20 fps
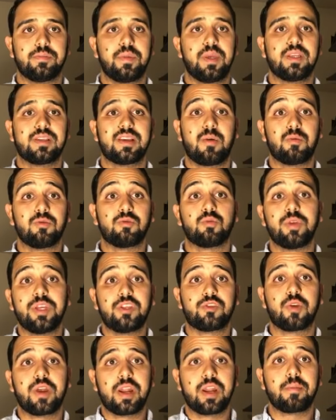because I was
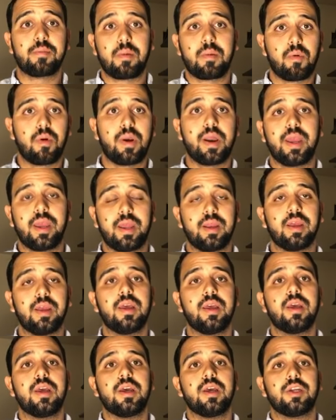retraining my brain
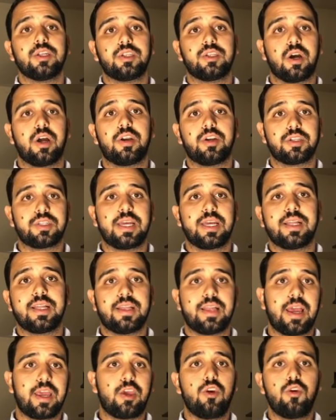to understand
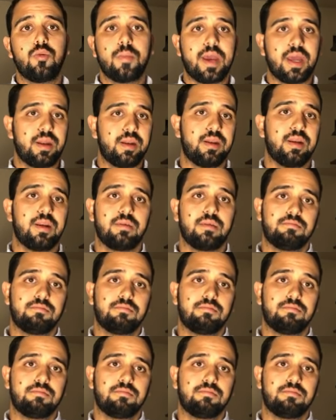that cue meant